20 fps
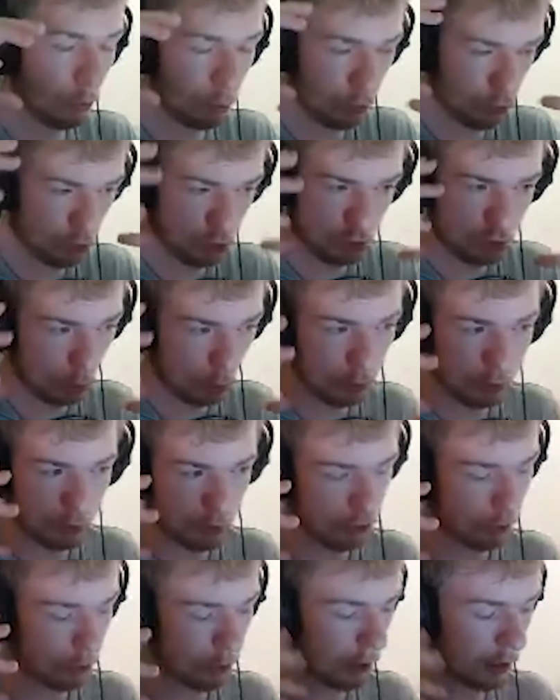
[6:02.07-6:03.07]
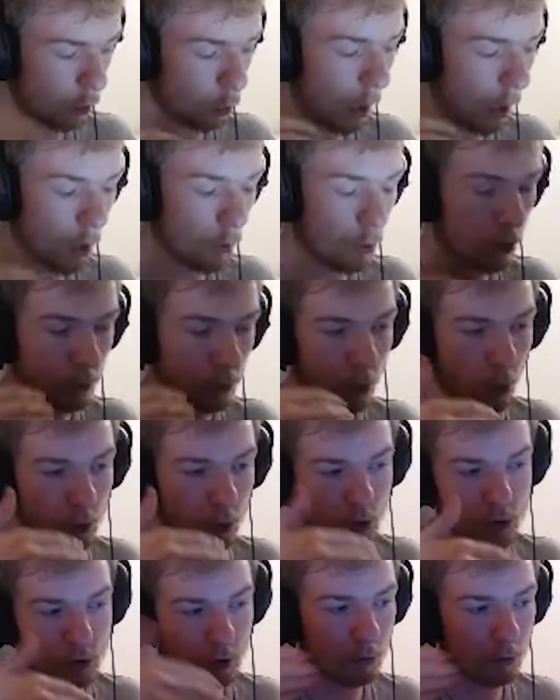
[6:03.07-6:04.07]
we're so disjointed. Like, why wouldn't we
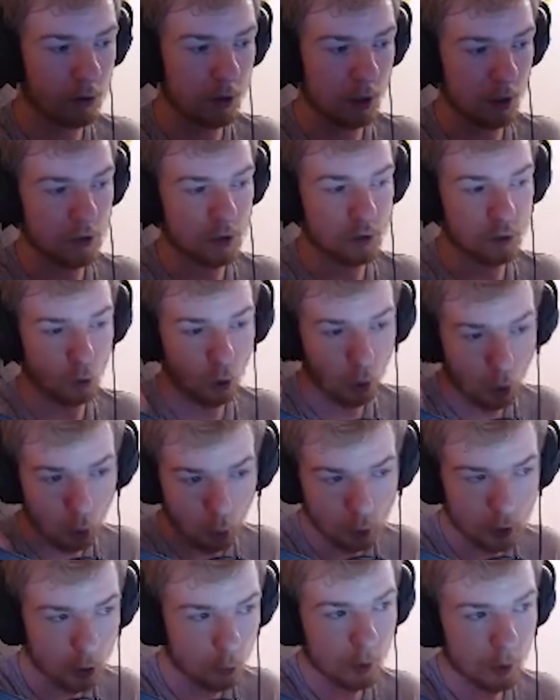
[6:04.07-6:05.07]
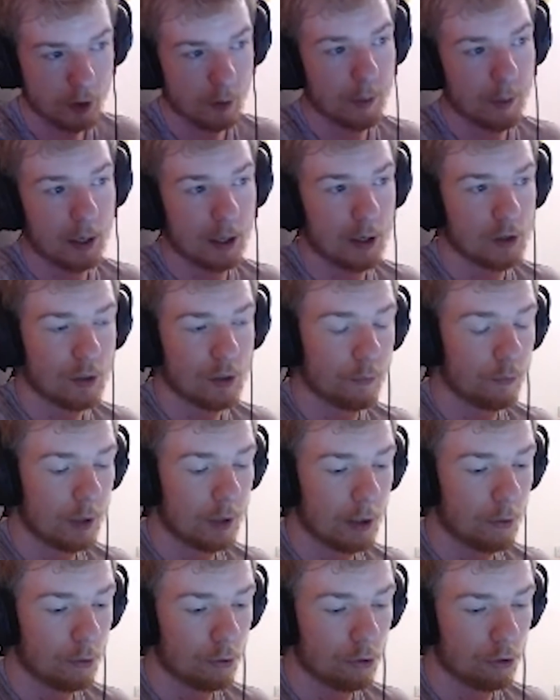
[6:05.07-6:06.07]
hold the staircase? That's the only way the bandit has off from
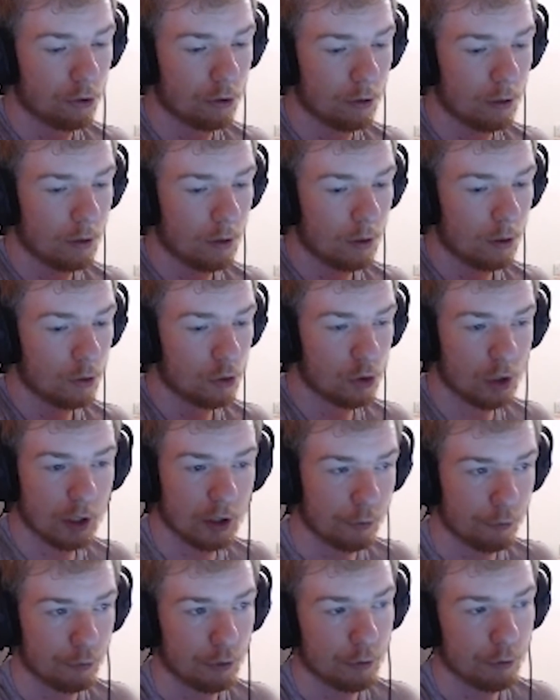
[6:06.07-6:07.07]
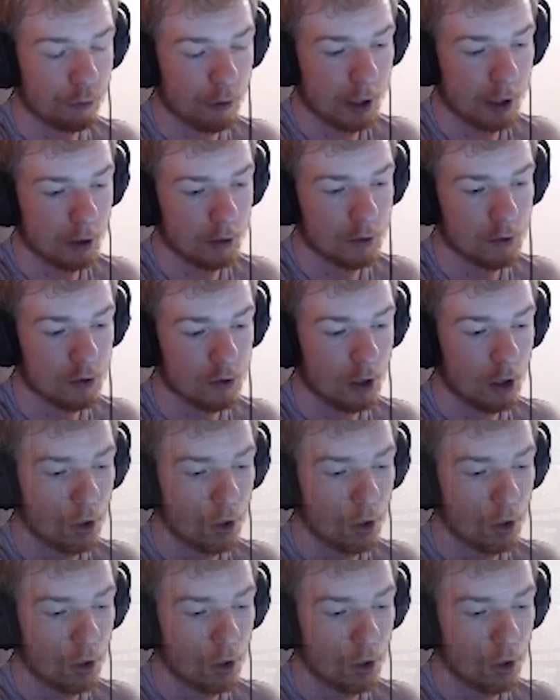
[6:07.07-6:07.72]
lounge to get the free frag. Because